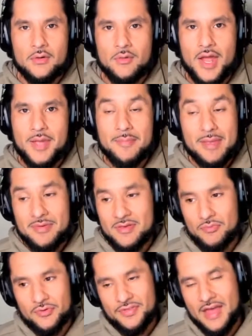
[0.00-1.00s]
right maybe
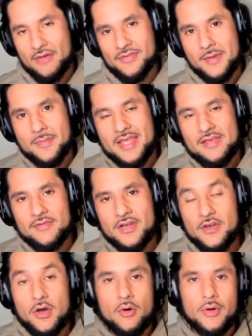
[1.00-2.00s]
without them even
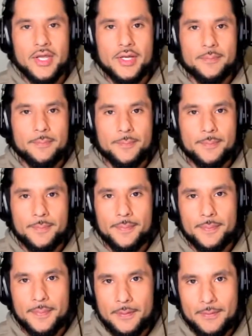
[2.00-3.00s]
knowing
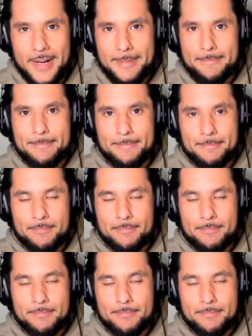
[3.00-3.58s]
right